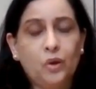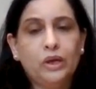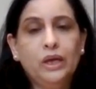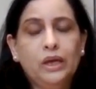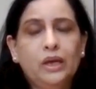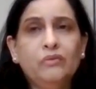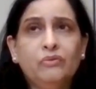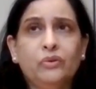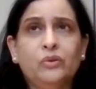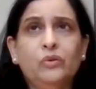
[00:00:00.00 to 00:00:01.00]
Okay.
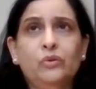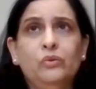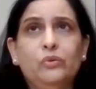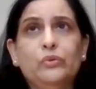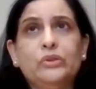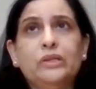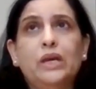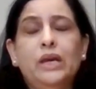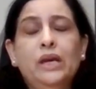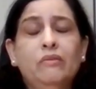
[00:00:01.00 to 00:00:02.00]
If you
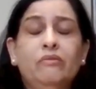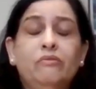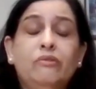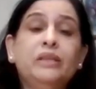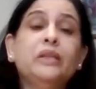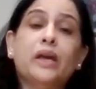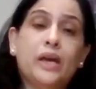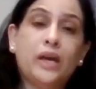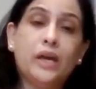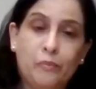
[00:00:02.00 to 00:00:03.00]
say 1
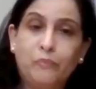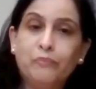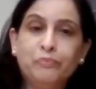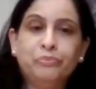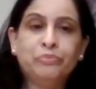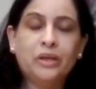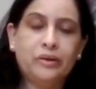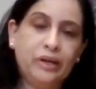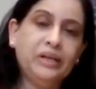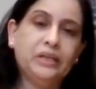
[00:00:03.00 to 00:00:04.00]
a.m.,
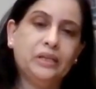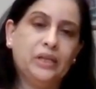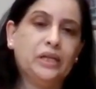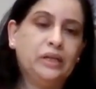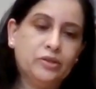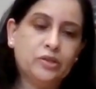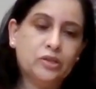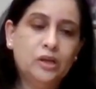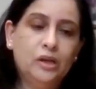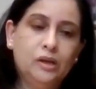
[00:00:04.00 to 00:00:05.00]
right, in
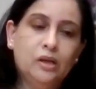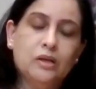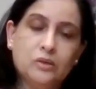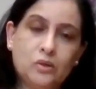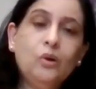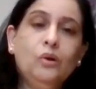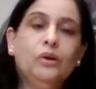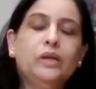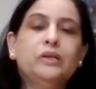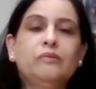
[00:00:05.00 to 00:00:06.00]
English, so
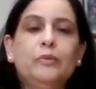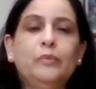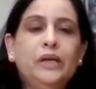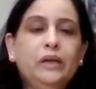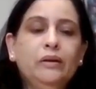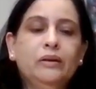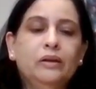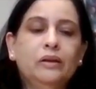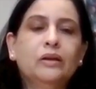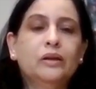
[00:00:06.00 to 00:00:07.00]
it will be
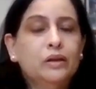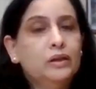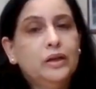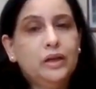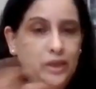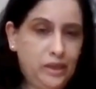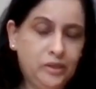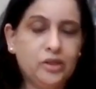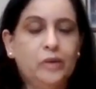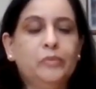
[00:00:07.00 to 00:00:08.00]

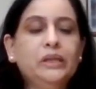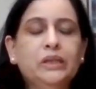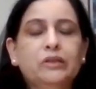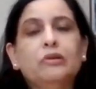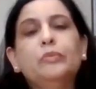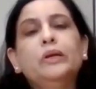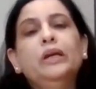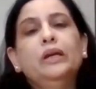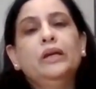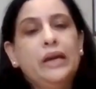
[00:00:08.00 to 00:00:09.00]
in German, it will
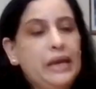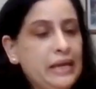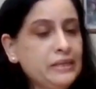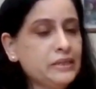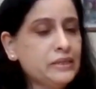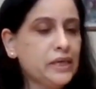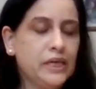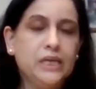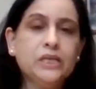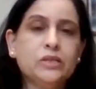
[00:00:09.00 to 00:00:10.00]
be es
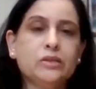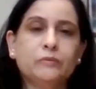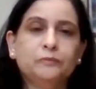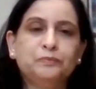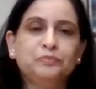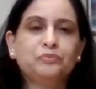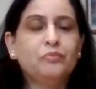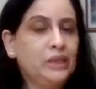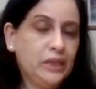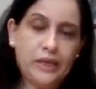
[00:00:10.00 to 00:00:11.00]
ist,
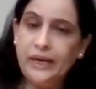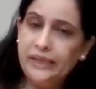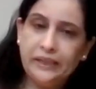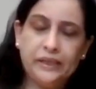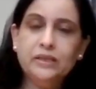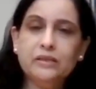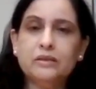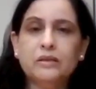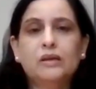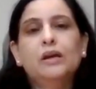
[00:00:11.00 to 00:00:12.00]
meaning it
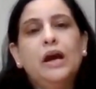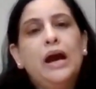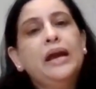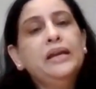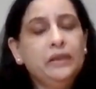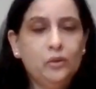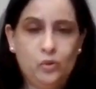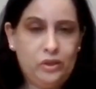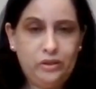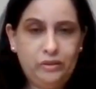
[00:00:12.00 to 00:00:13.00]
is, 1
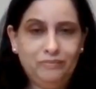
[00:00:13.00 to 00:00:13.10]
Uhr.